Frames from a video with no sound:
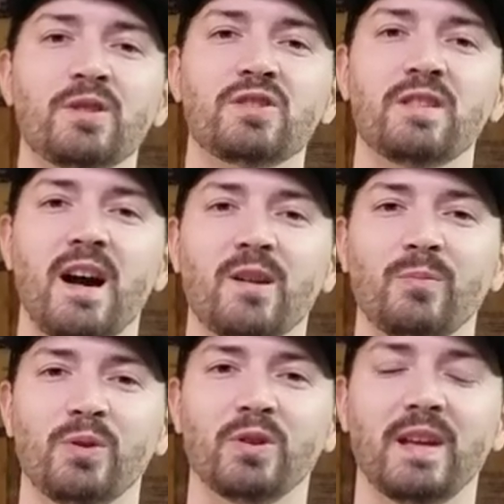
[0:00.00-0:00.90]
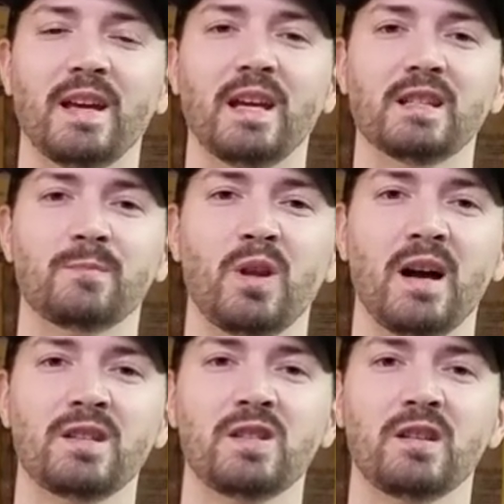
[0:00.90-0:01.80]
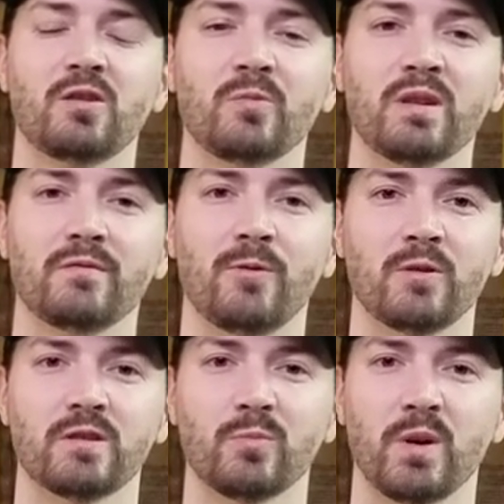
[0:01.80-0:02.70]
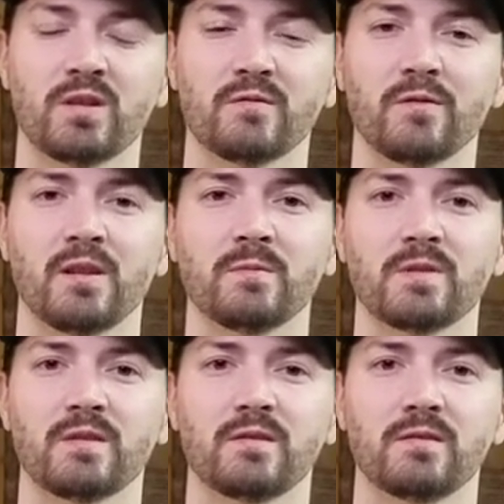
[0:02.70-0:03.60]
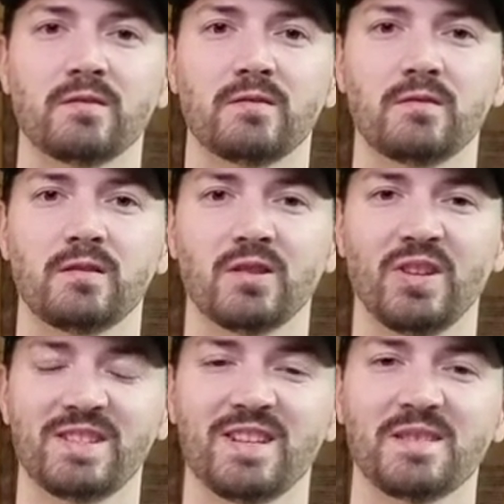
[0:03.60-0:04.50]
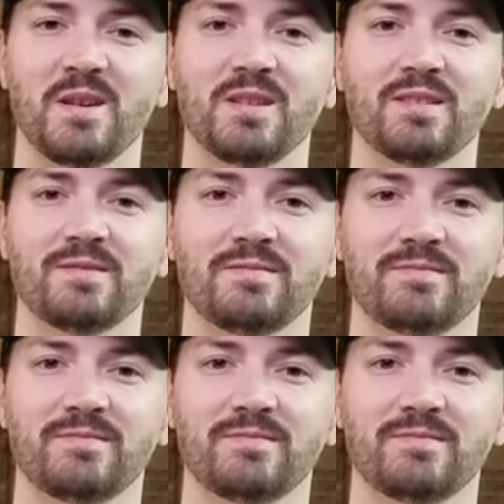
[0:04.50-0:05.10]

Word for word: I'm going to show you how to build a spline jig to reinforce your picture frames. So let's get started.